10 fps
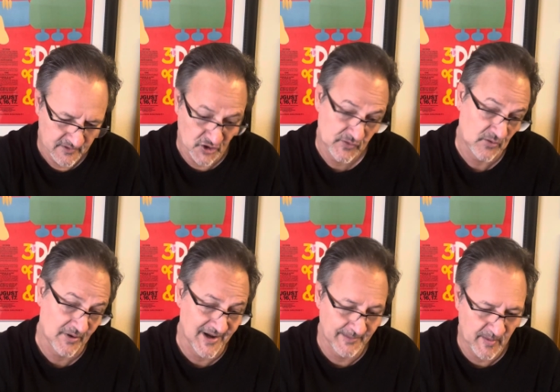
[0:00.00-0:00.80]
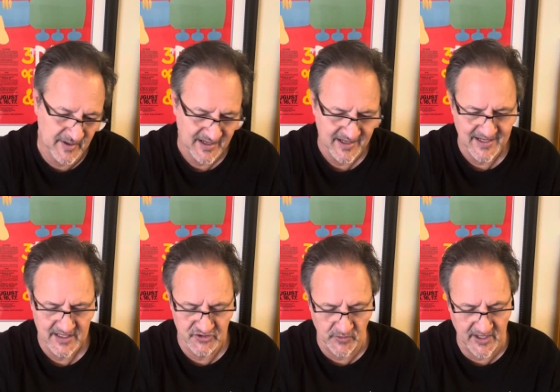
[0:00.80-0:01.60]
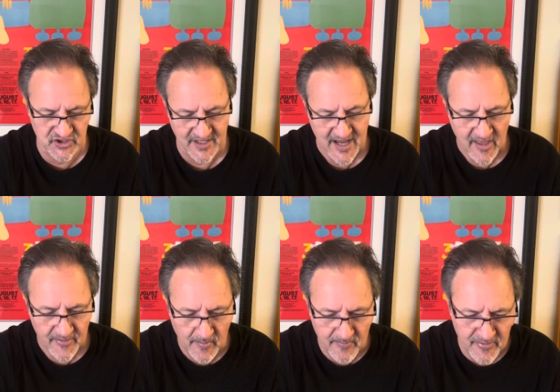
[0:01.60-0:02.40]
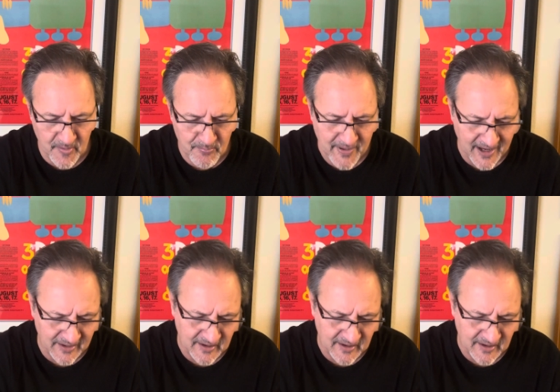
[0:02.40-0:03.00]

rock maybe direction. The Belle